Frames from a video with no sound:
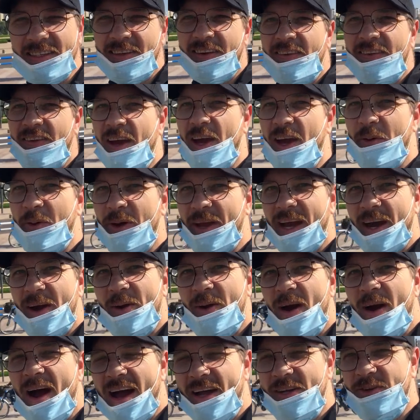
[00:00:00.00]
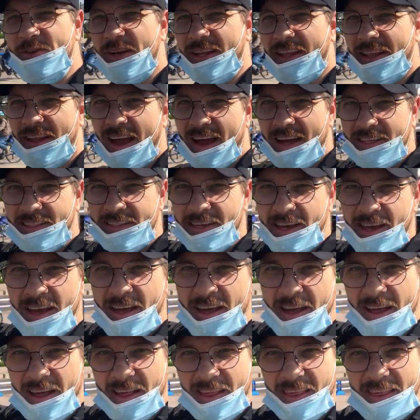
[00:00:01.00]
there we go, 100 likes.
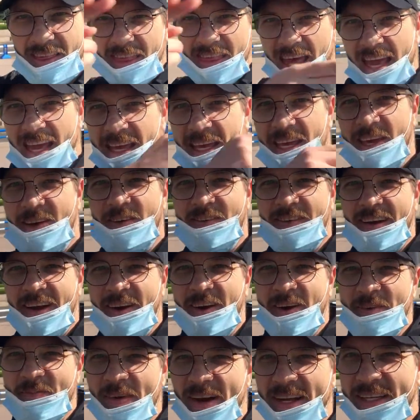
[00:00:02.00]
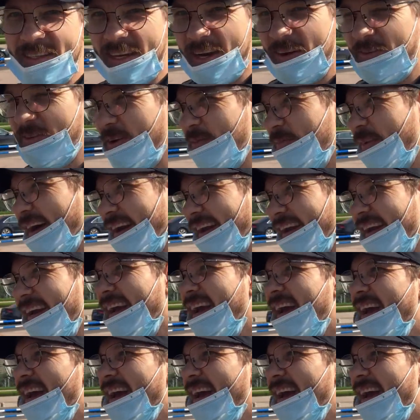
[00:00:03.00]
Thank you very much, everybody.